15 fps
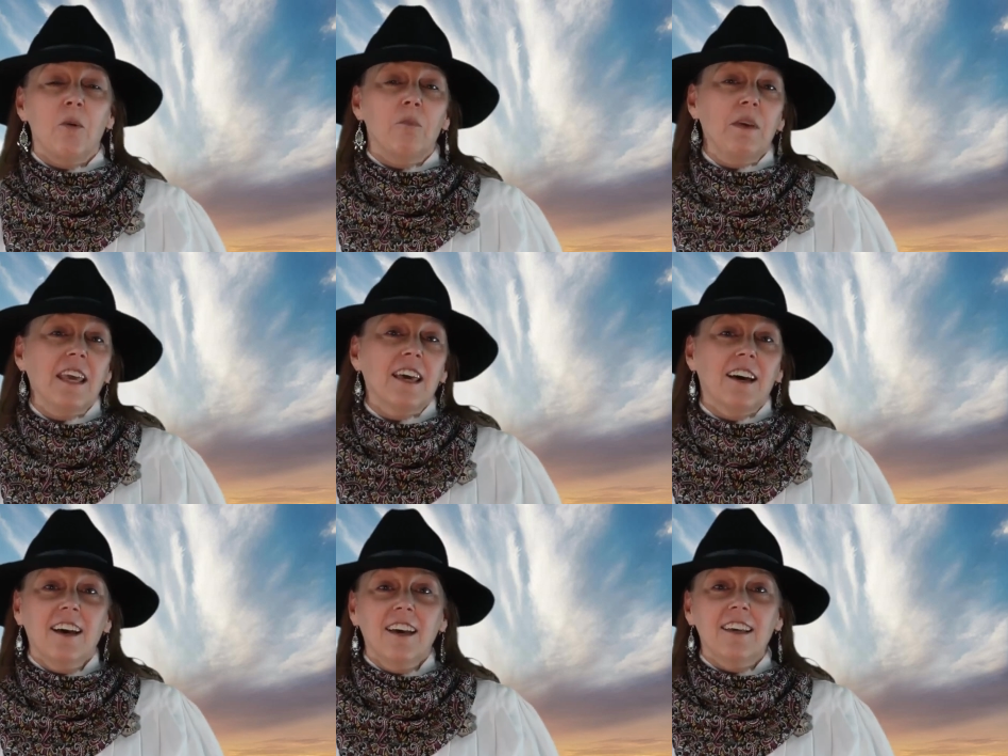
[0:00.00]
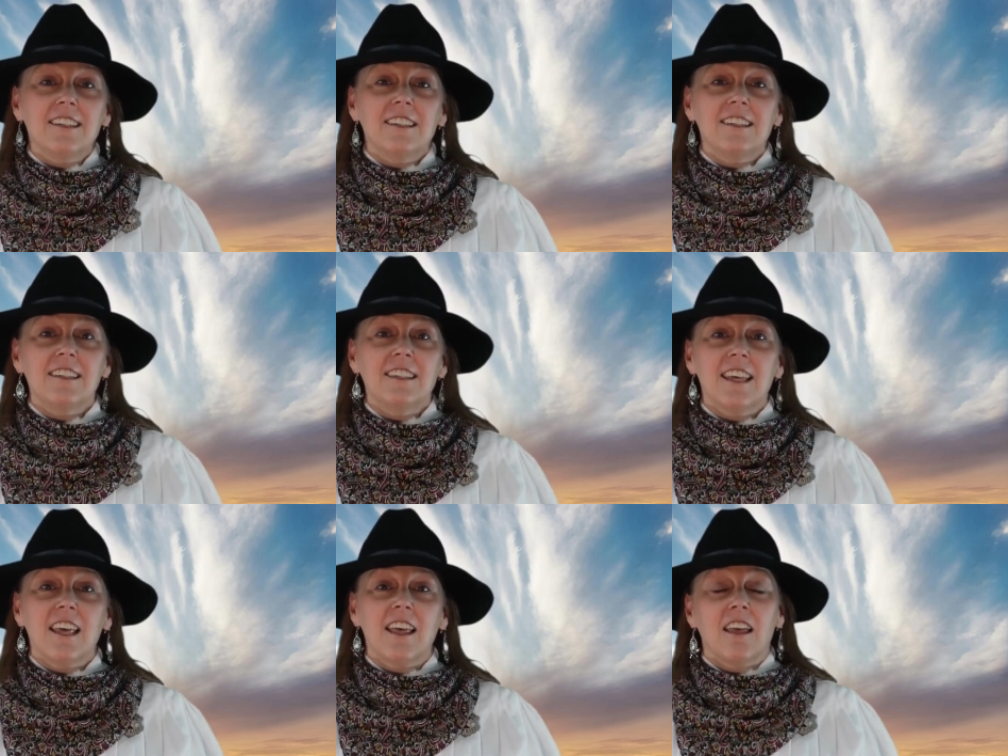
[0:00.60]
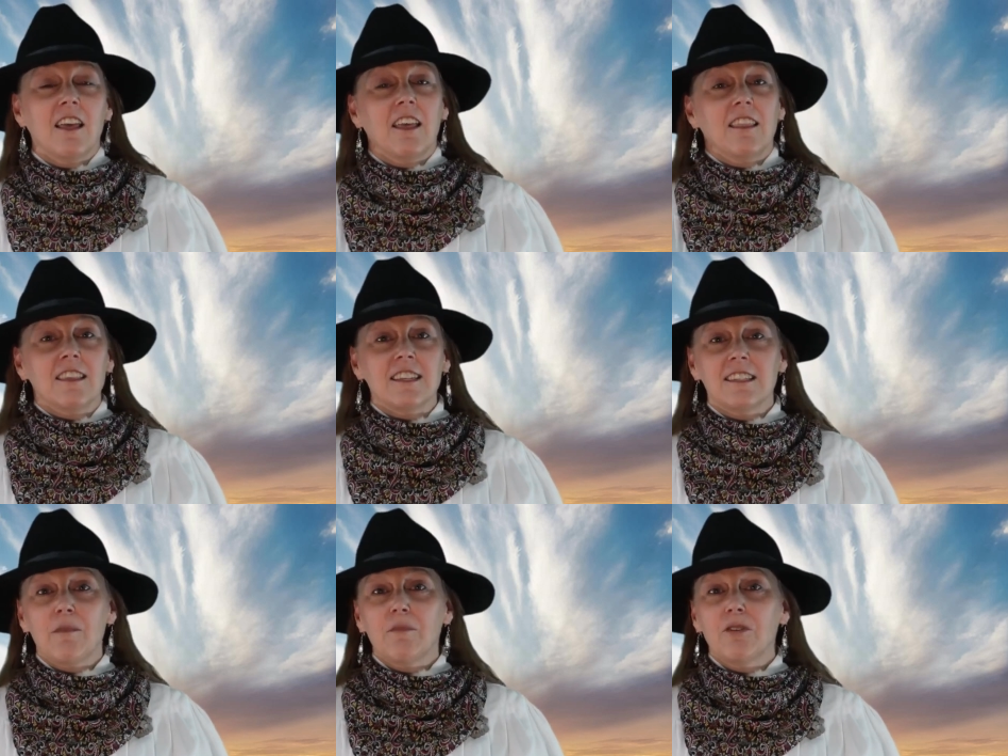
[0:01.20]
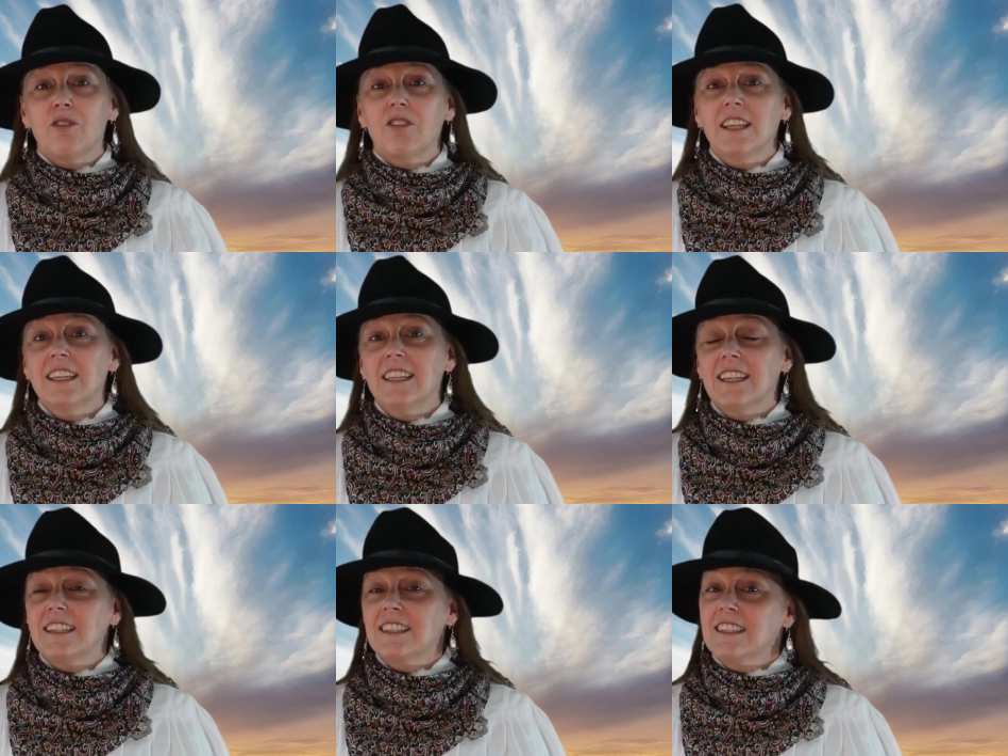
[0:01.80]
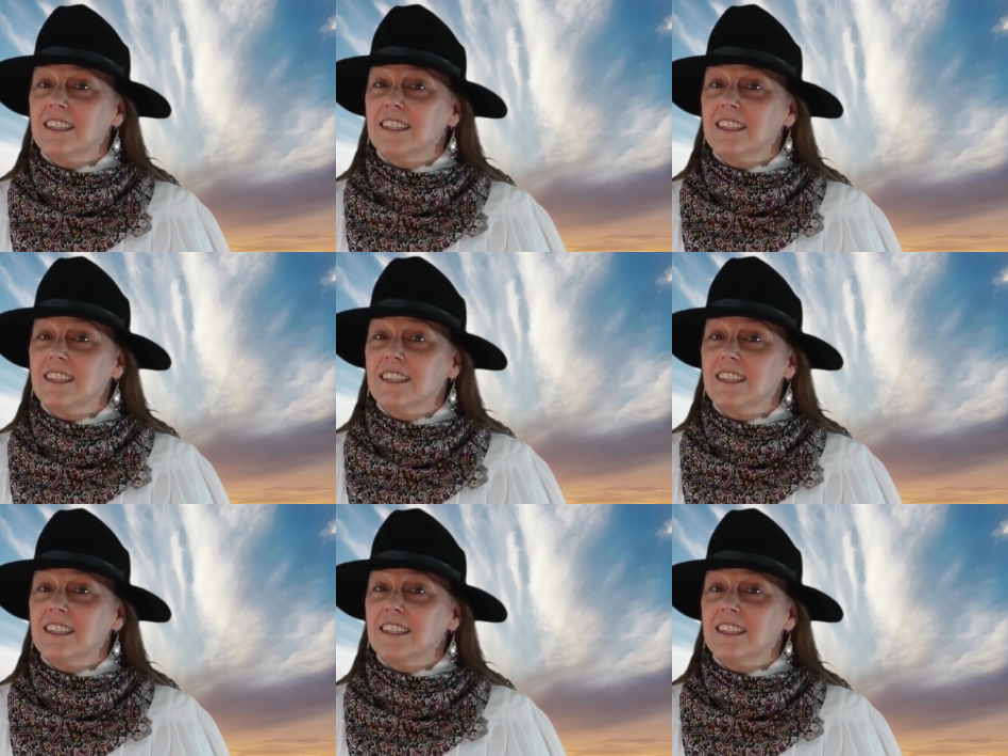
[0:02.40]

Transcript: Because the Seminole Indians